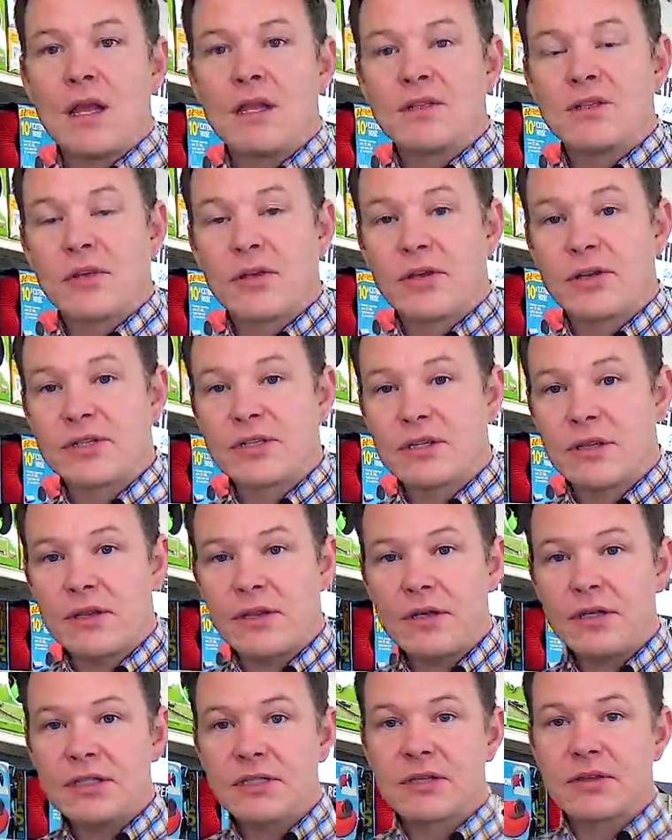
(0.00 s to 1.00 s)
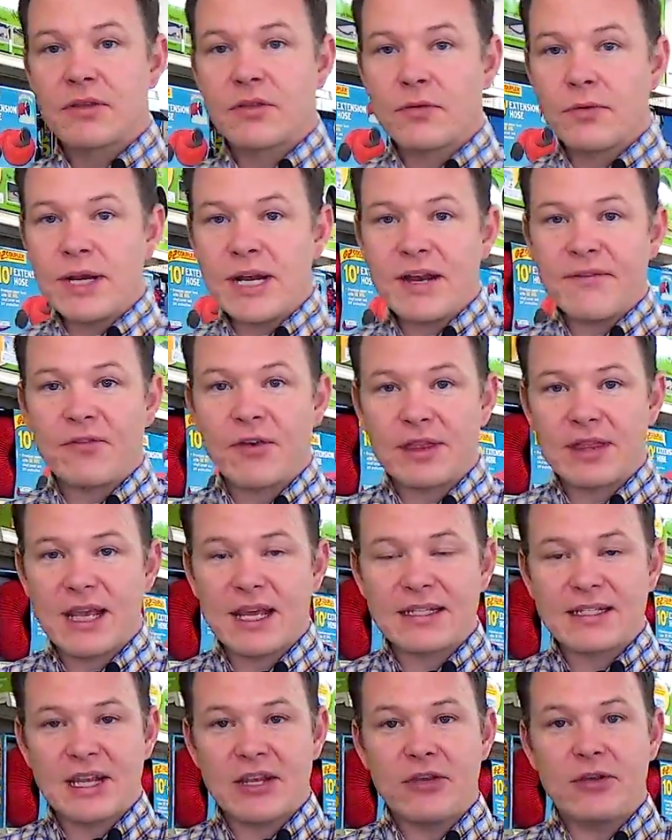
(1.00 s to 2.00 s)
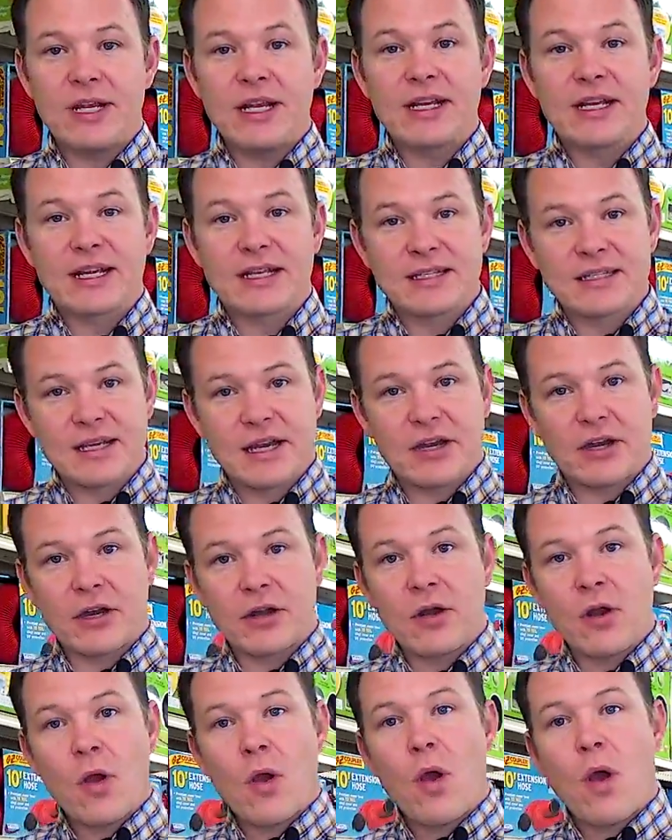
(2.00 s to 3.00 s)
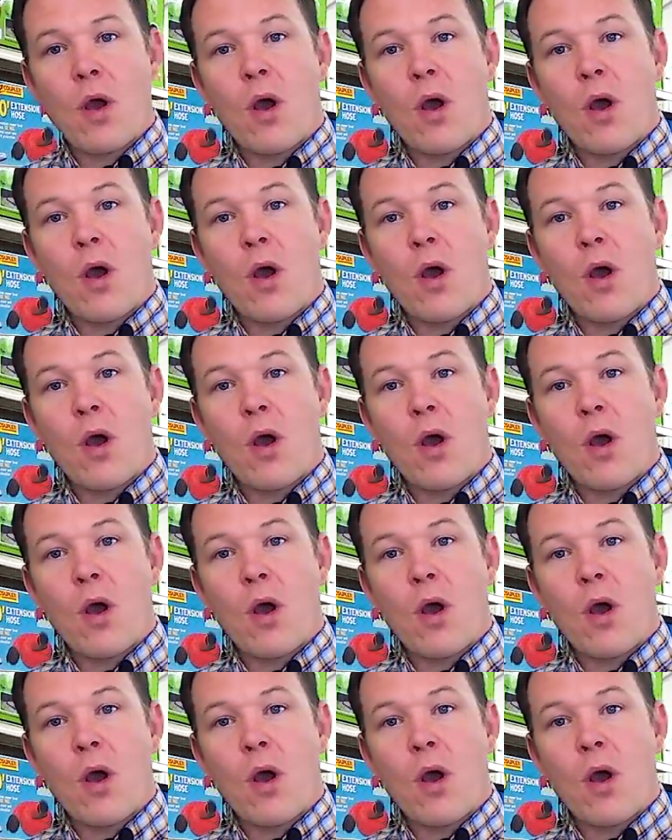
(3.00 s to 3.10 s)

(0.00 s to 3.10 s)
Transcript: So there's three different things that you need to consider.